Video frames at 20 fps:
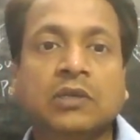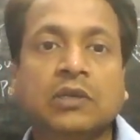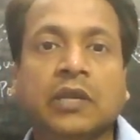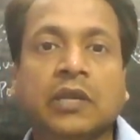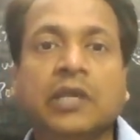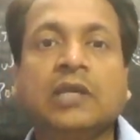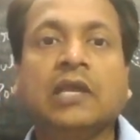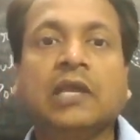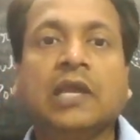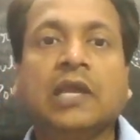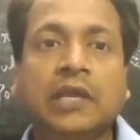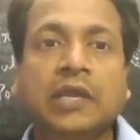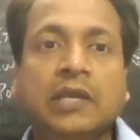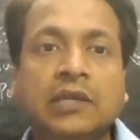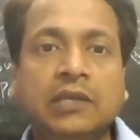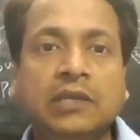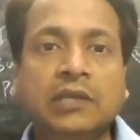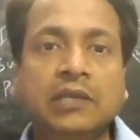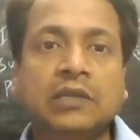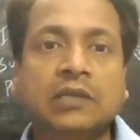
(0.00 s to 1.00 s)
in
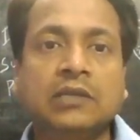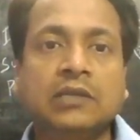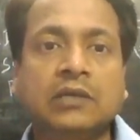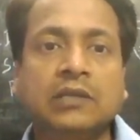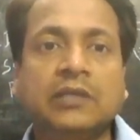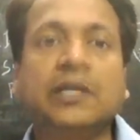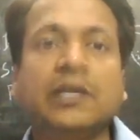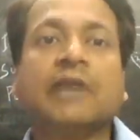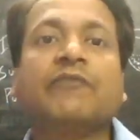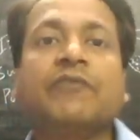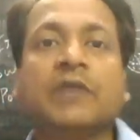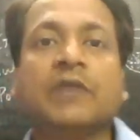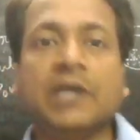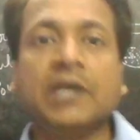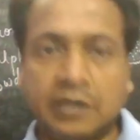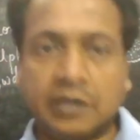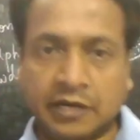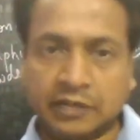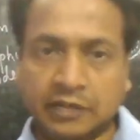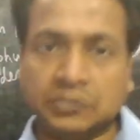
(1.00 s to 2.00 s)
any
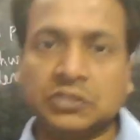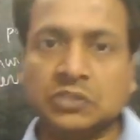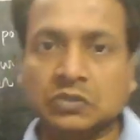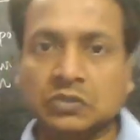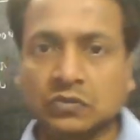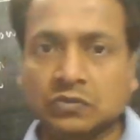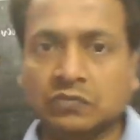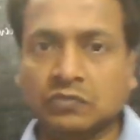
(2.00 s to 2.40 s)
definite ratio.